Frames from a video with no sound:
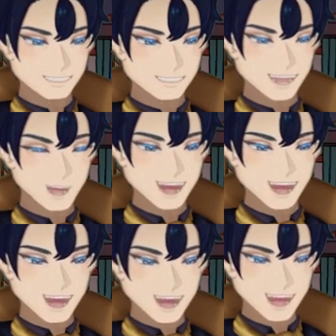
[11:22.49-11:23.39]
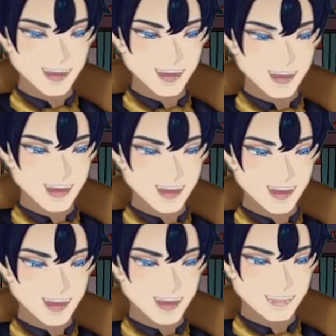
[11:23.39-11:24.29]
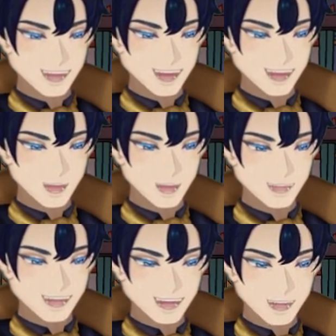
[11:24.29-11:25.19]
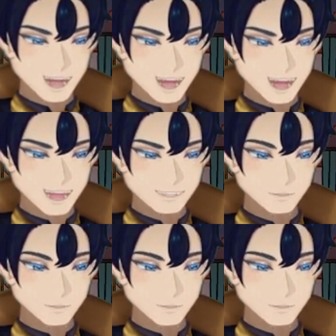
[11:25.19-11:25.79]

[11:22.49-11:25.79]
They wanted him to turn round again and face his horse, that was all.